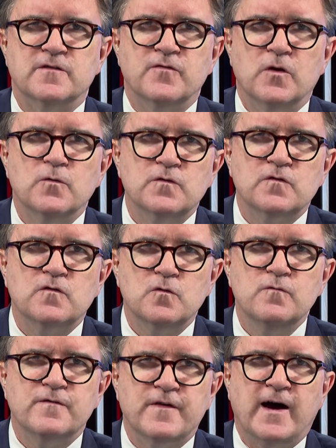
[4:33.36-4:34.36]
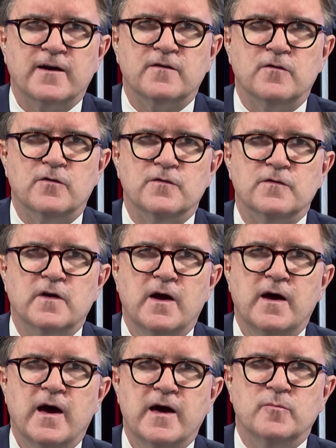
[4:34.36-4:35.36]
of those two factors,
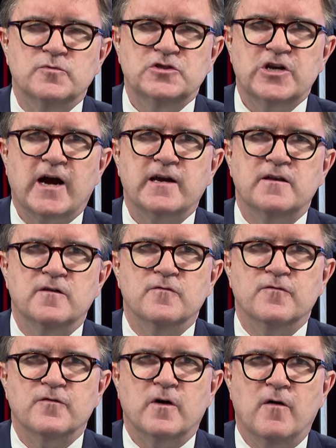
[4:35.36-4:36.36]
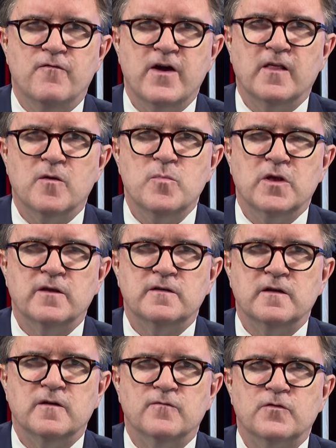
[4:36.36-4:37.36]
an objective
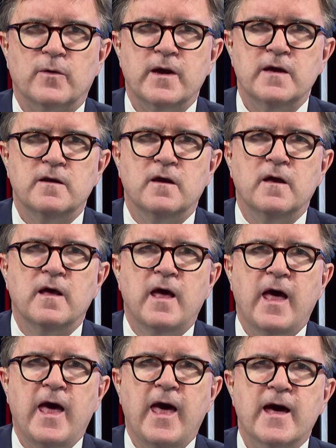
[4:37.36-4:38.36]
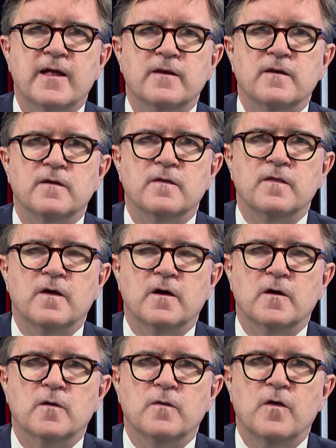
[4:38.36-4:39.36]
availability of trade and
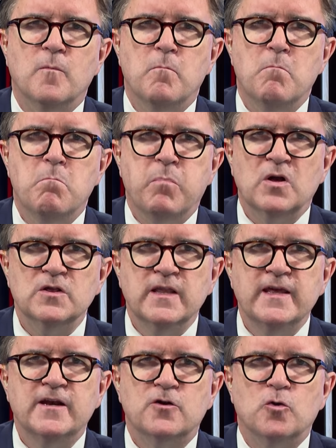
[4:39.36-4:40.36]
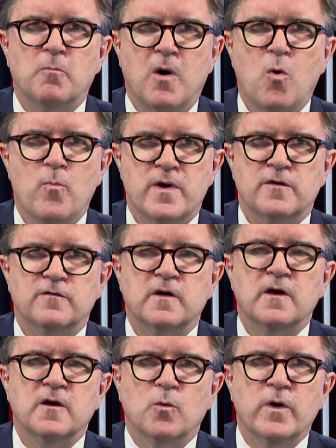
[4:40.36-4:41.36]
the political moment
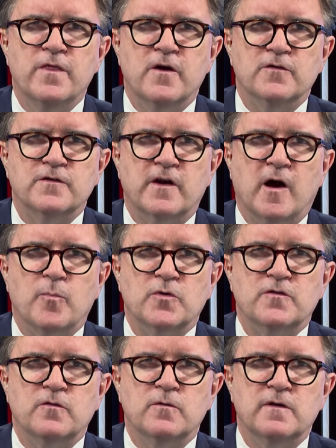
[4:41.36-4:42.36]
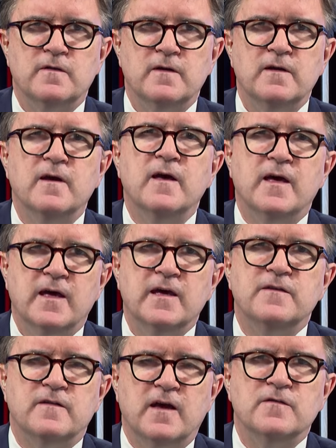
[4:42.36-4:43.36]
when there's an opportunity,
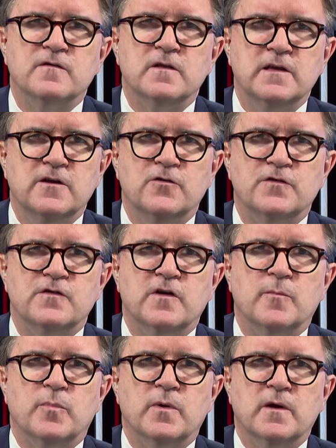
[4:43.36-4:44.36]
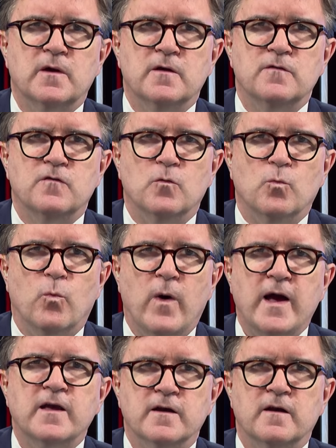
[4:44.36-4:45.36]
it takes leadership to
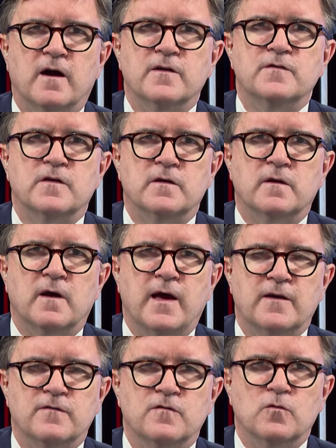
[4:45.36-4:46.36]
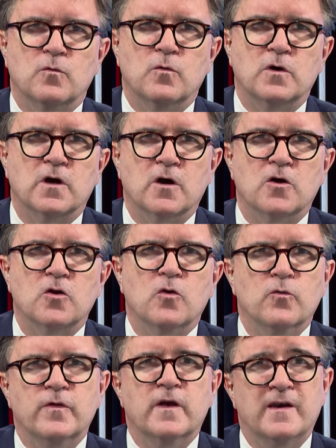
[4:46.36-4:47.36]
recognize it and to
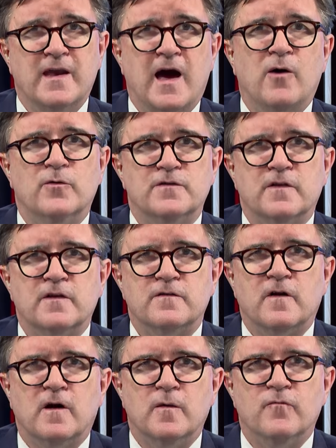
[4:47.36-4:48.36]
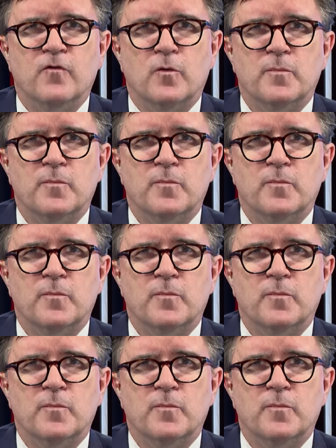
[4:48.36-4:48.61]
conclude that now is the time for